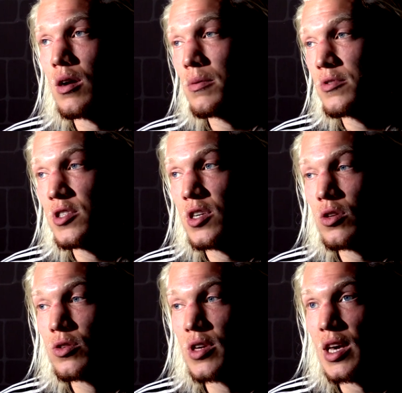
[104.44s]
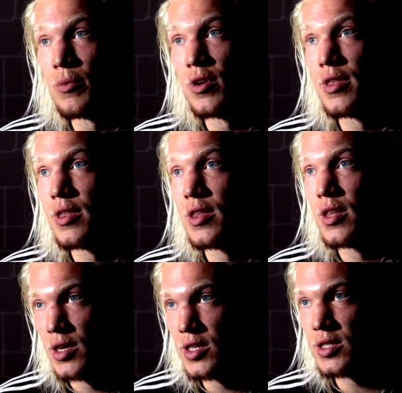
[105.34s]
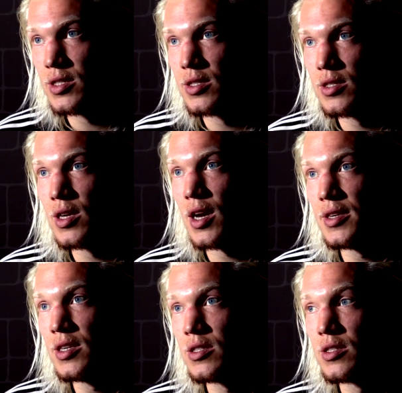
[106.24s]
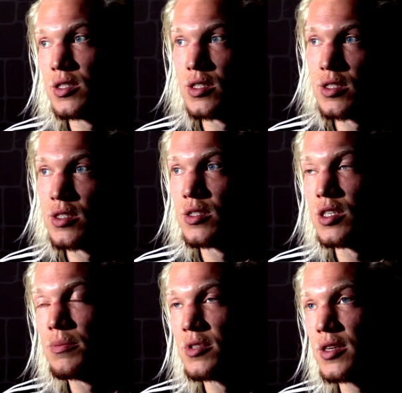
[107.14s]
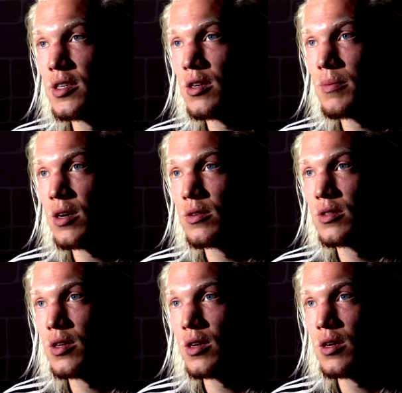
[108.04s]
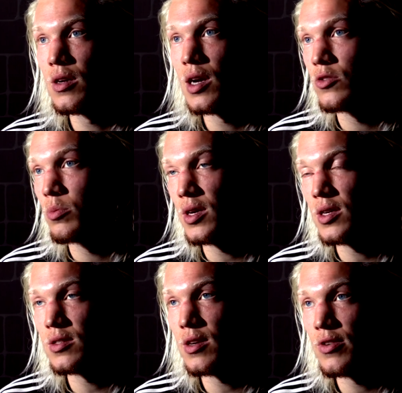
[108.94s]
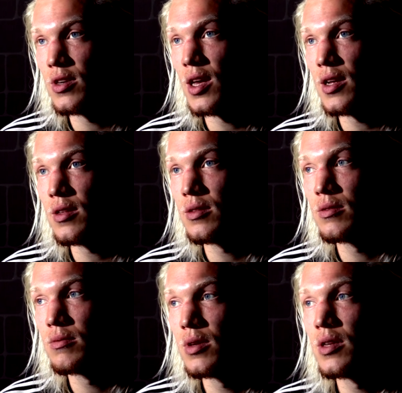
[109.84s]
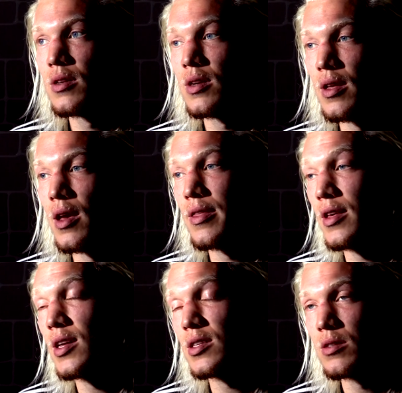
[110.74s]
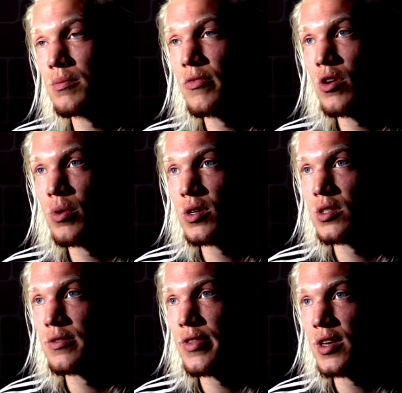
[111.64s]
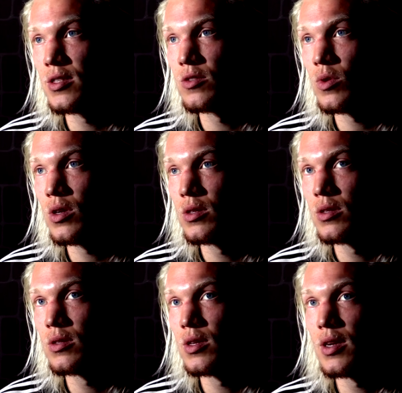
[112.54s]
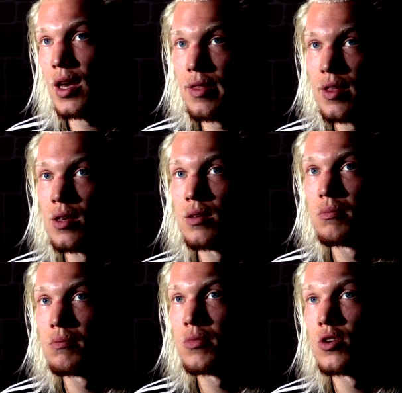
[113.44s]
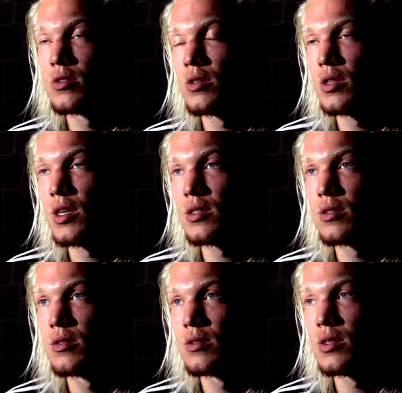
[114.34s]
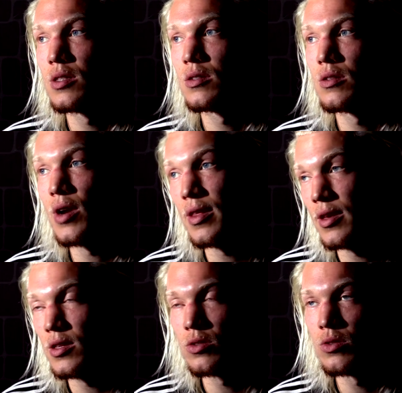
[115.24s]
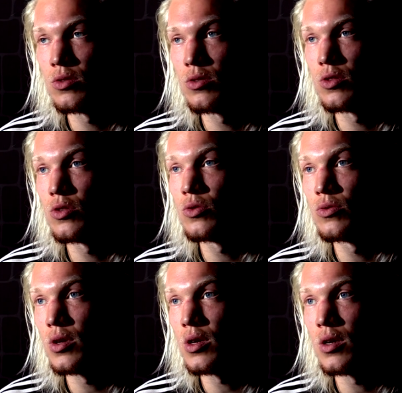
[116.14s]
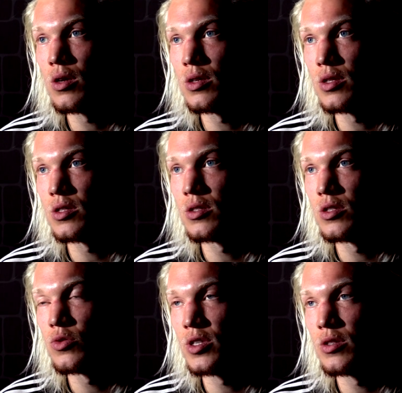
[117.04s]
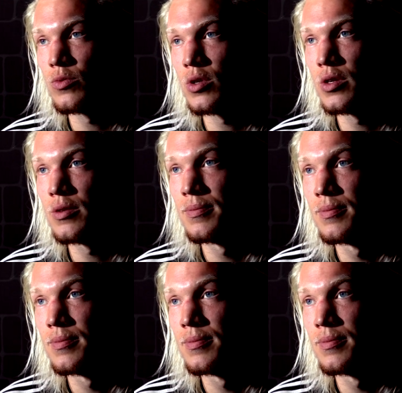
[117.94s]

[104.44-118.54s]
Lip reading: Obviously he also came with his ideas and his team's idea about how to play and stuff like that, and I think that's some very positive things as well, and I think personally that's the right thing to do in this situation we're in.